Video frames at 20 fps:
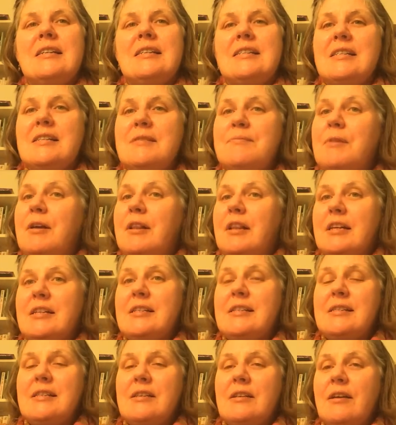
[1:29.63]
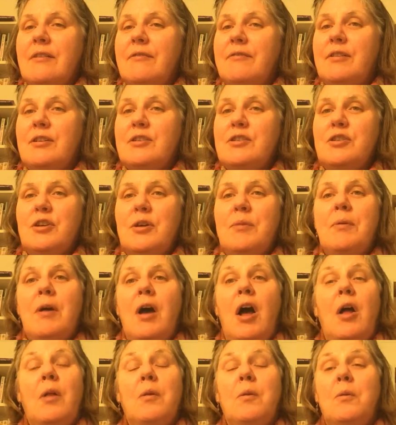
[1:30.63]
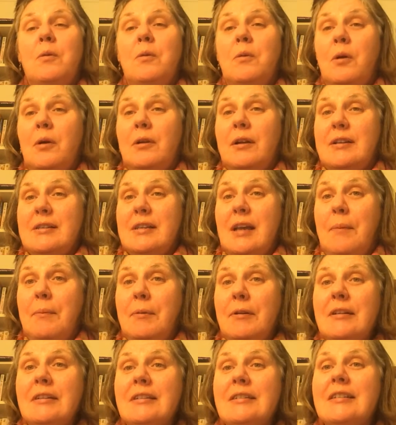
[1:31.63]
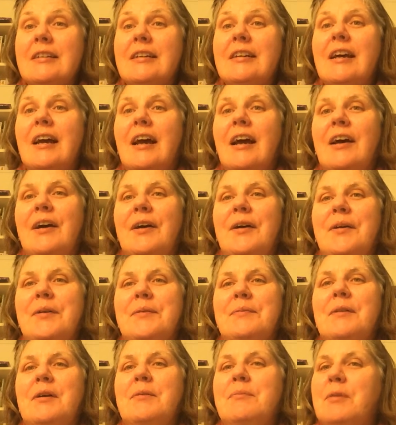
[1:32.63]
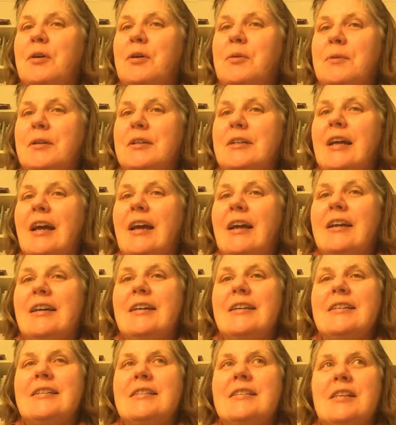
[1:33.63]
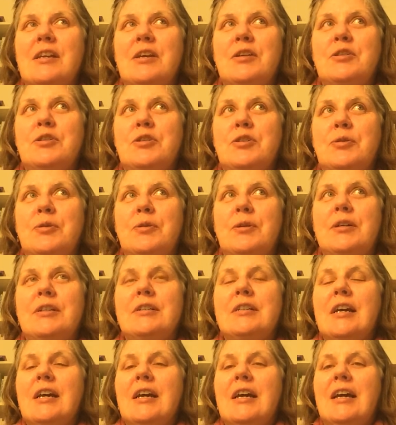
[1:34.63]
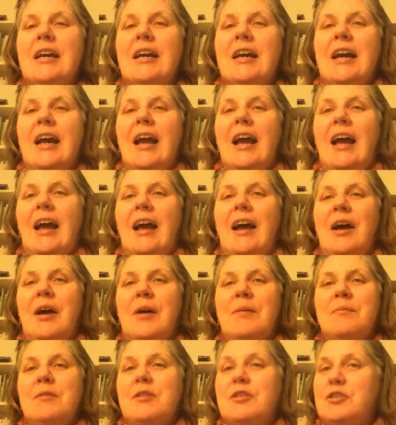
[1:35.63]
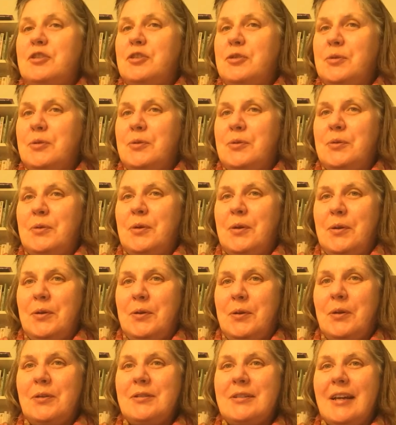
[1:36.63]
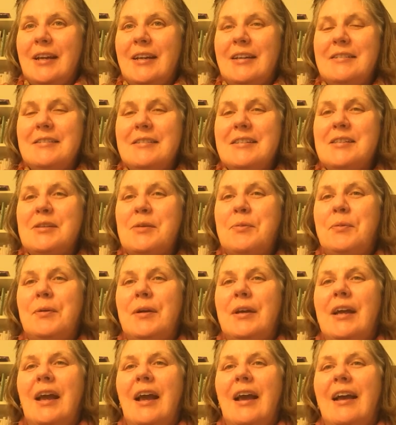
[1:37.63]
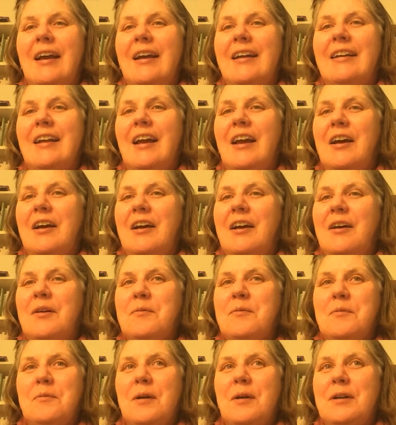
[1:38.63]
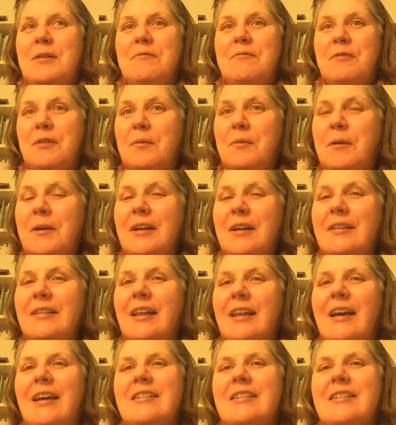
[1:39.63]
Since my last Flosstube, a lot has happened. Melbourne has endured two lockdowns. We had one in February